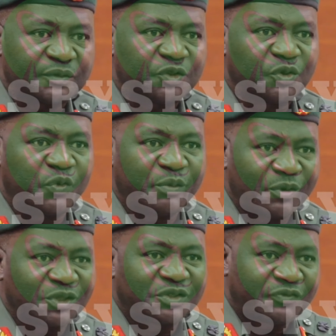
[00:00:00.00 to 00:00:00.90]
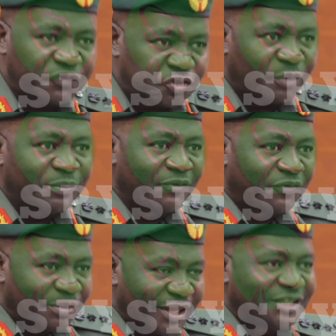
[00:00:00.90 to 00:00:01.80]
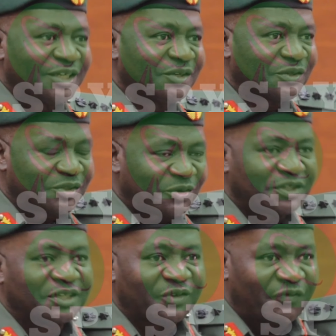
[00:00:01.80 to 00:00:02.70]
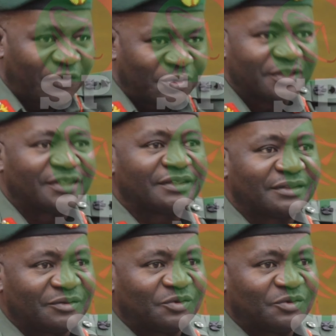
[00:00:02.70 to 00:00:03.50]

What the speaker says: So we must stop them from getting those sources of funds.